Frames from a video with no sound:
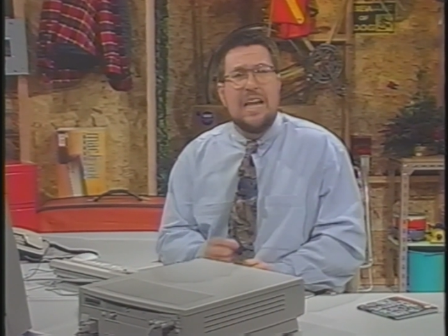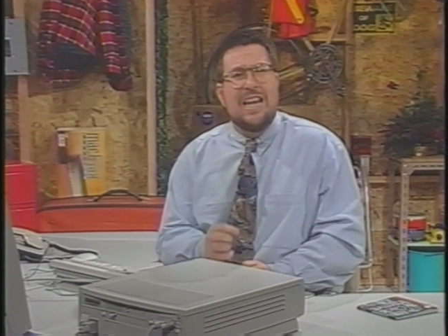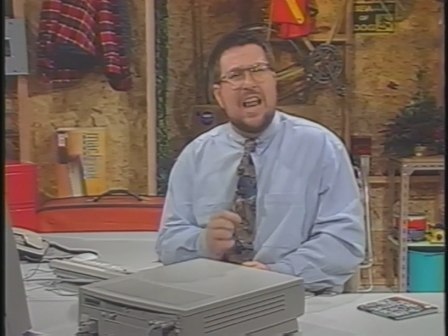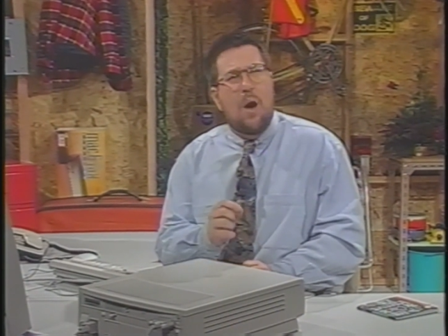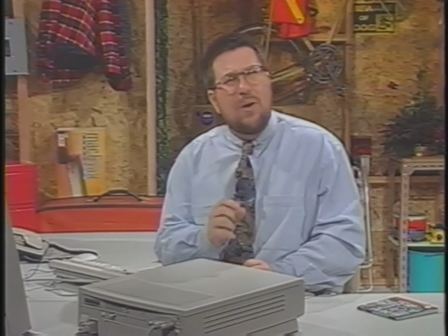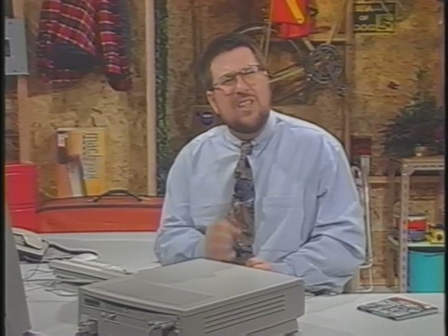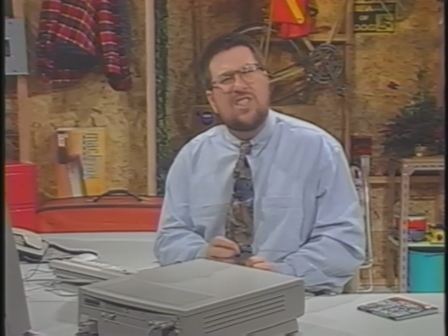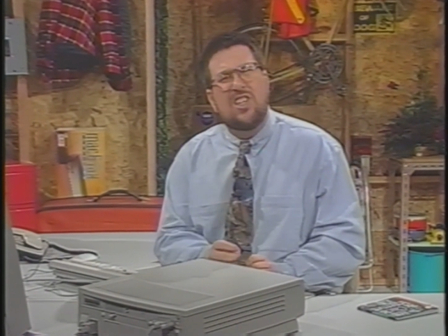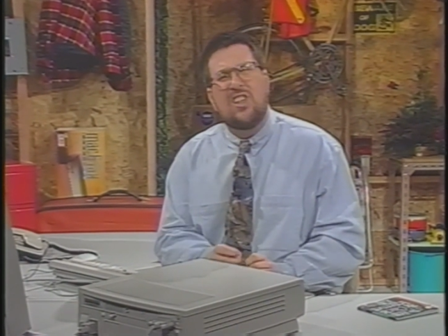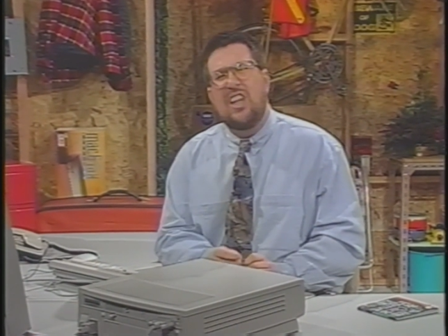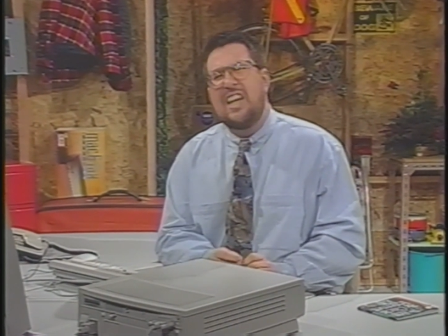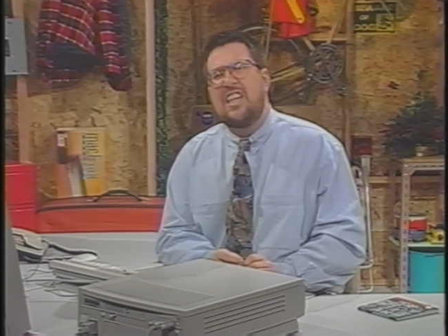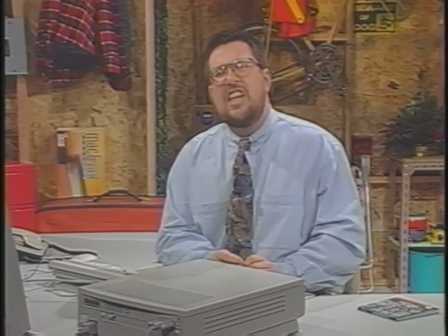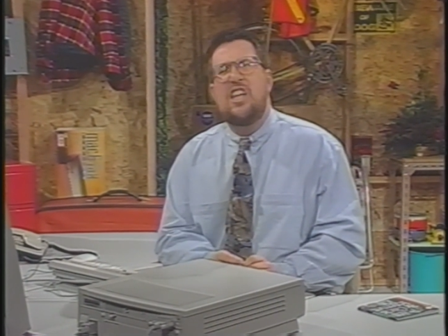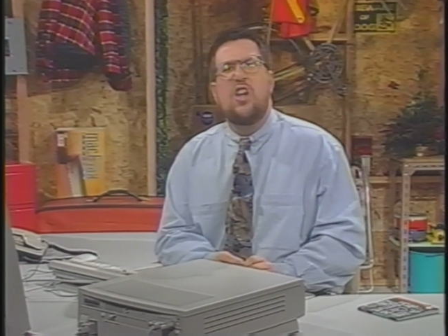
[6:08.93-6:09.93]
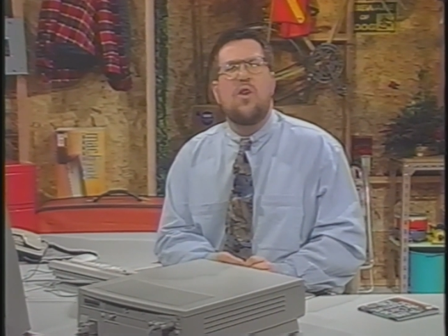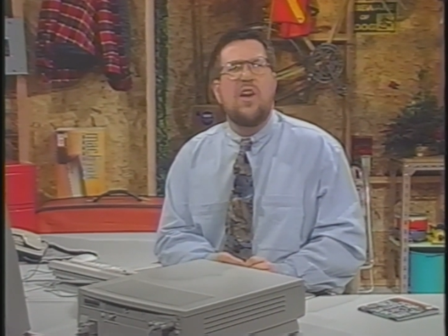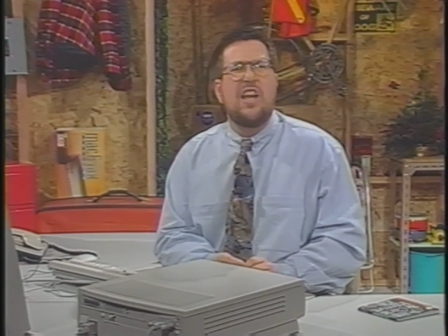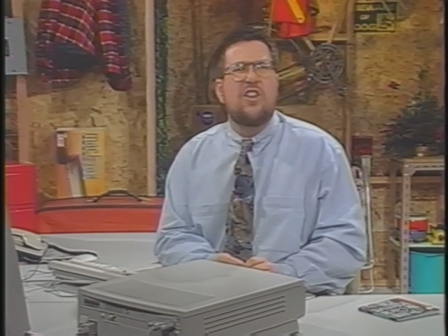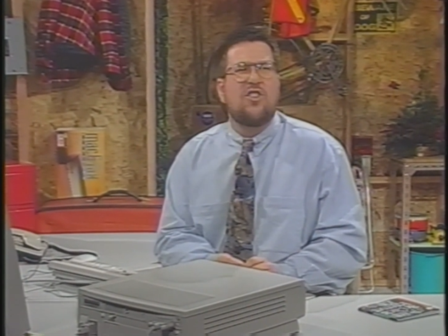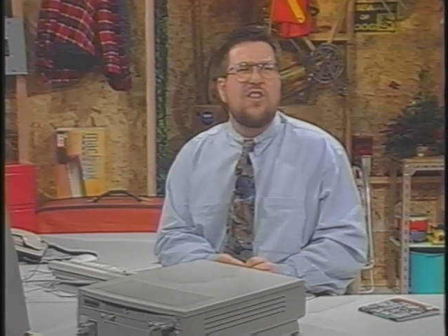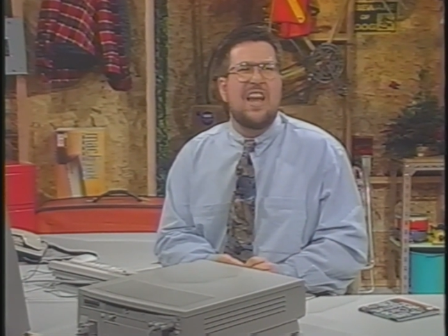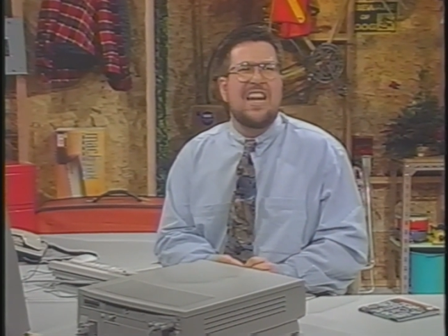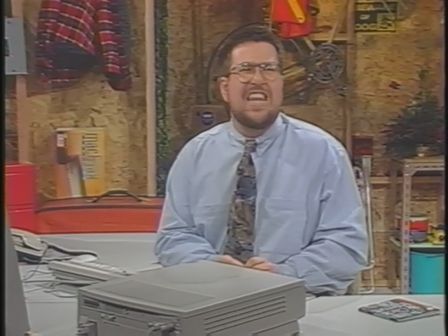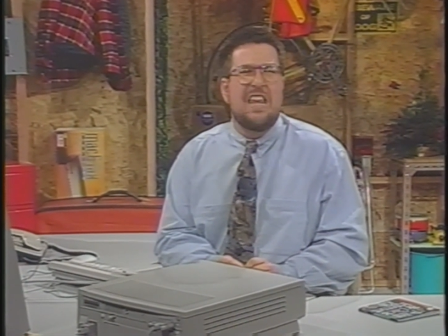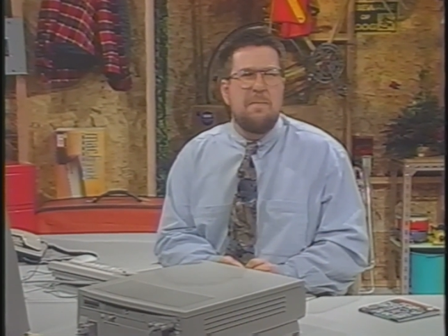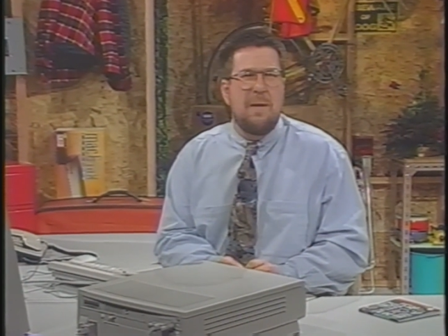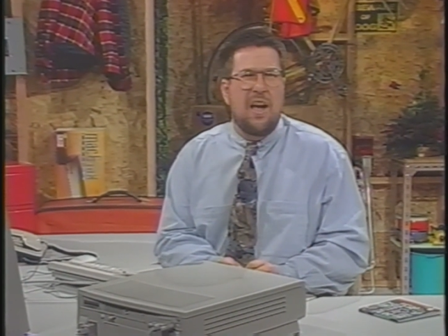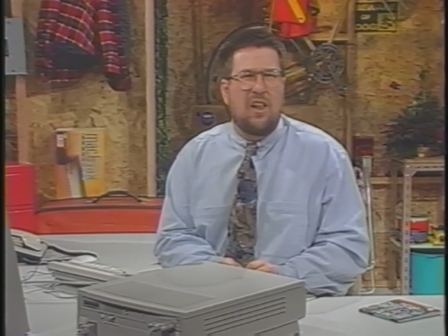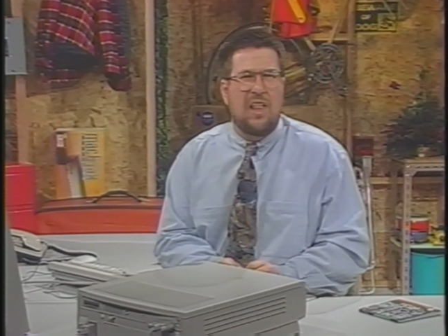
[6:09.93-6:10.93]
Now, in selecting your internet
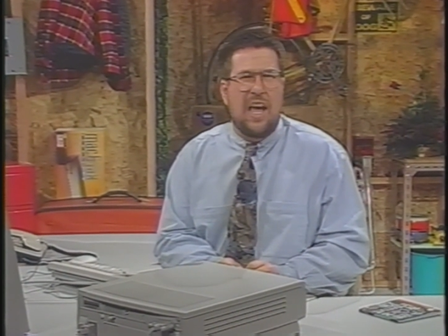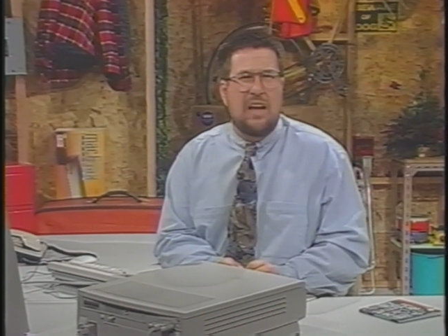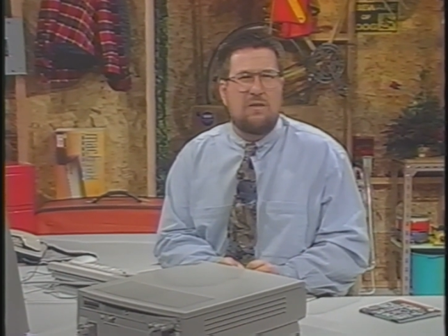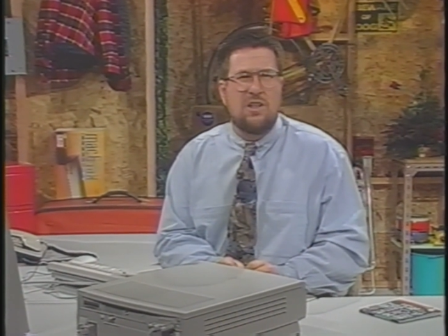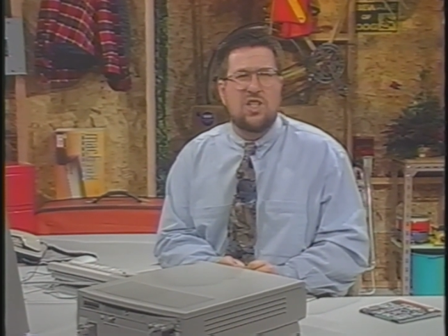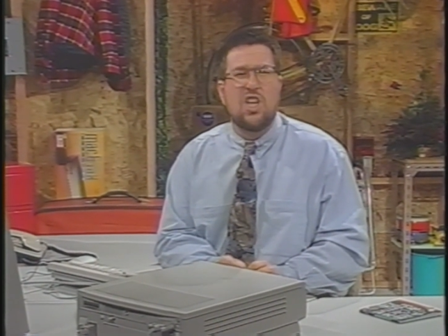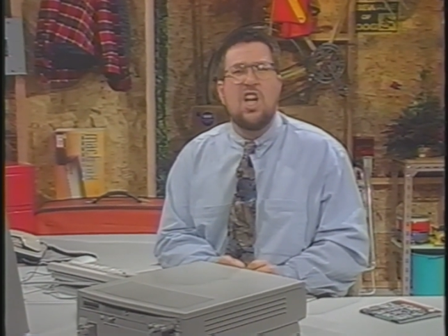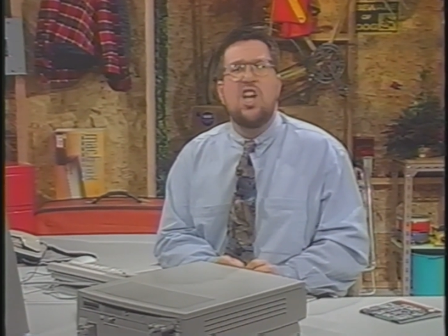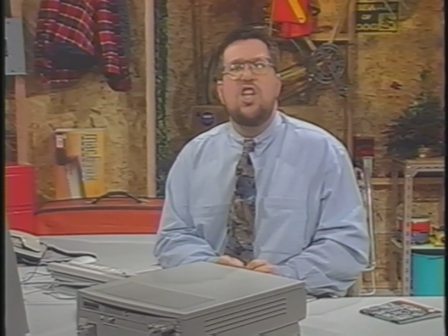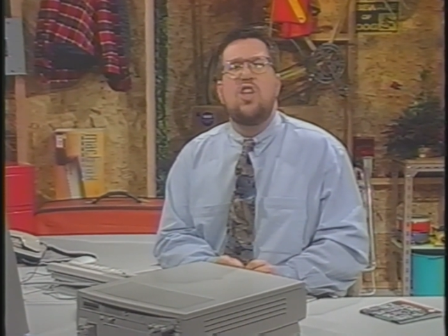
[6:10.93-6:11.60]
email address,